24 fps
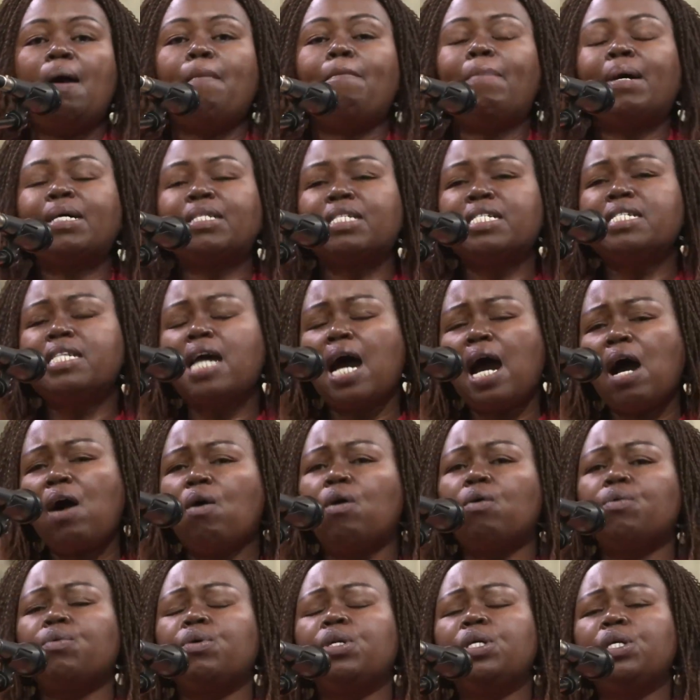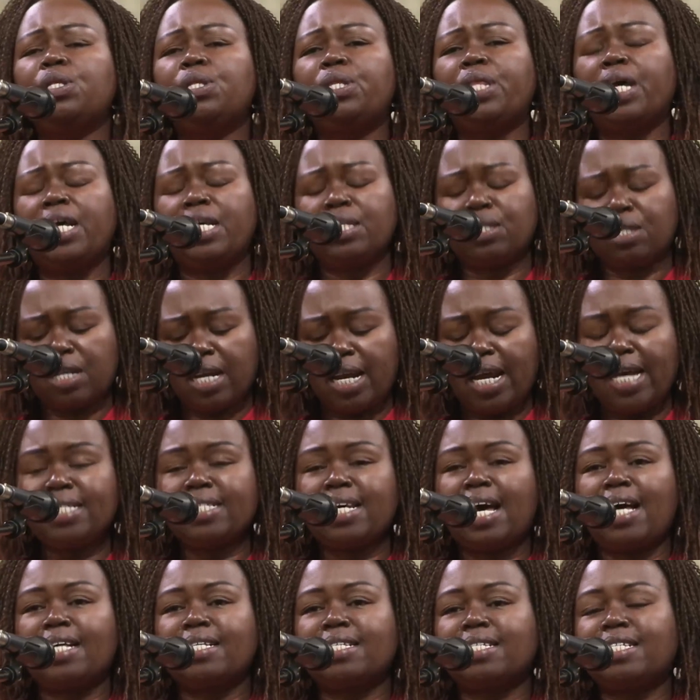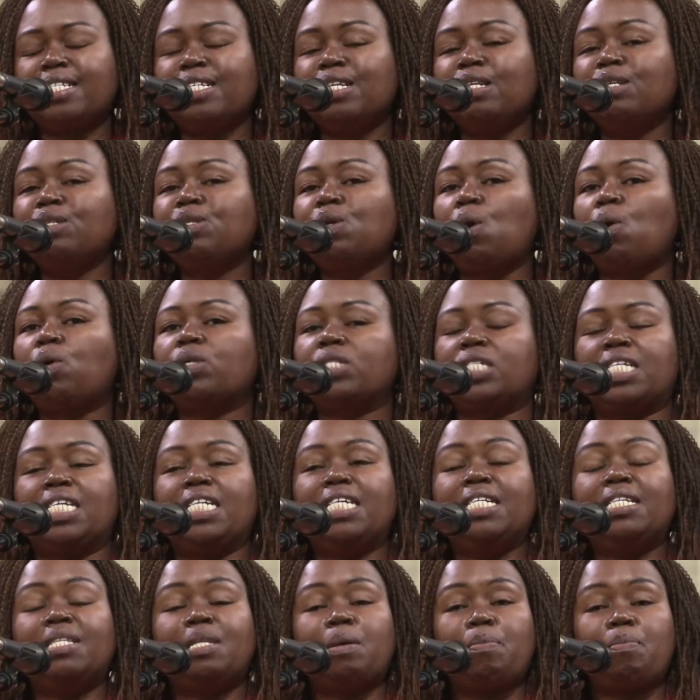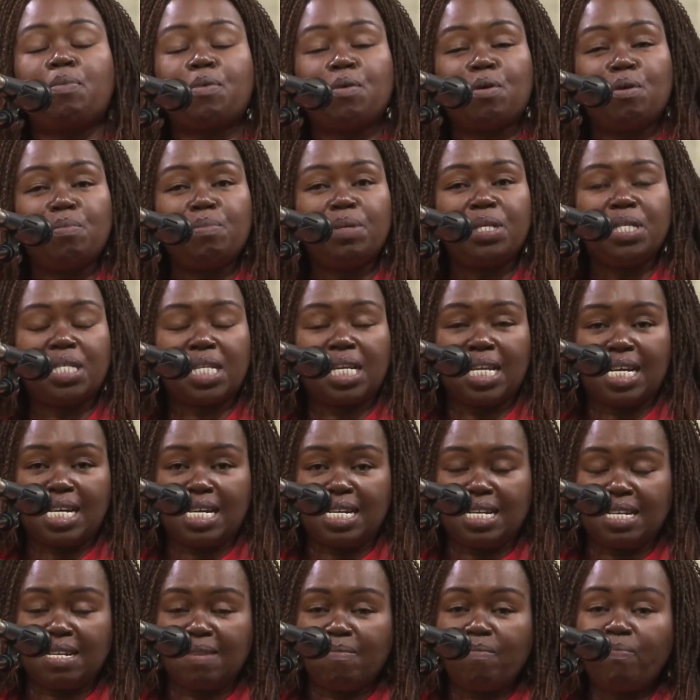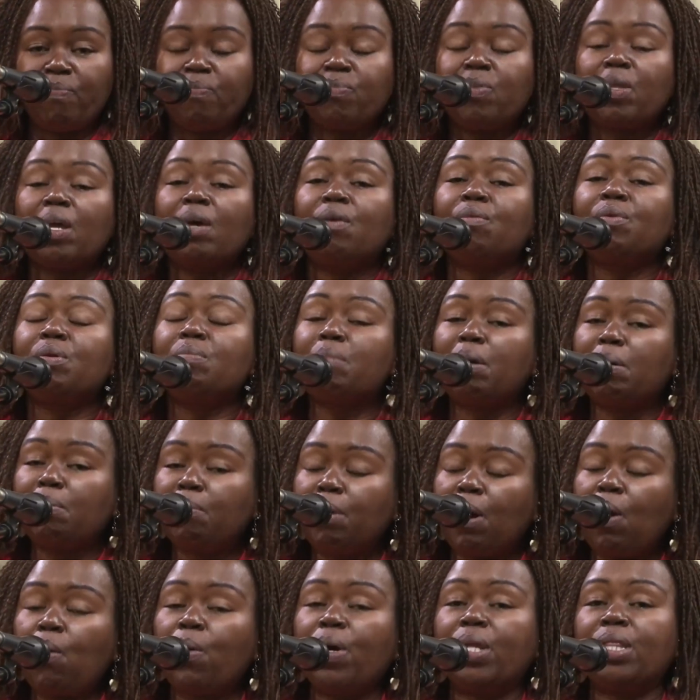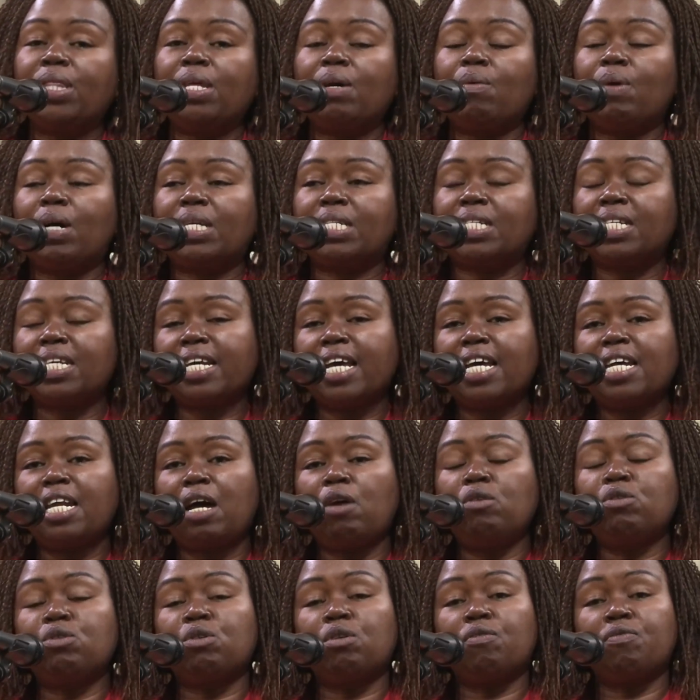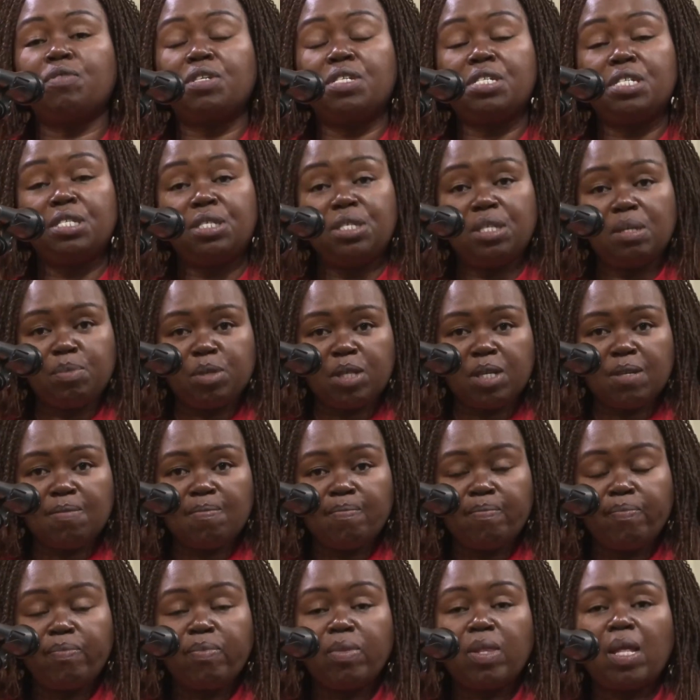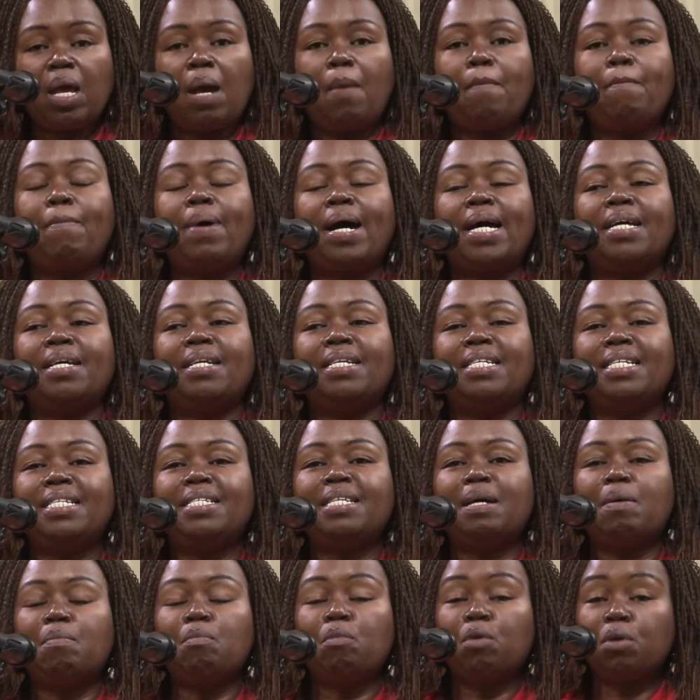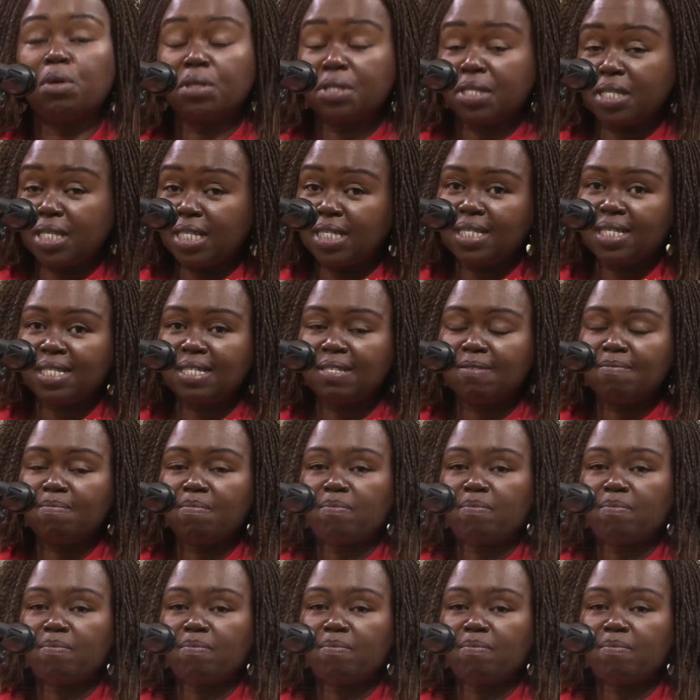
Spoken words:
But now, the Israelites are still not in the promised land. Remember when they were taken out of Egypt by leader Moses?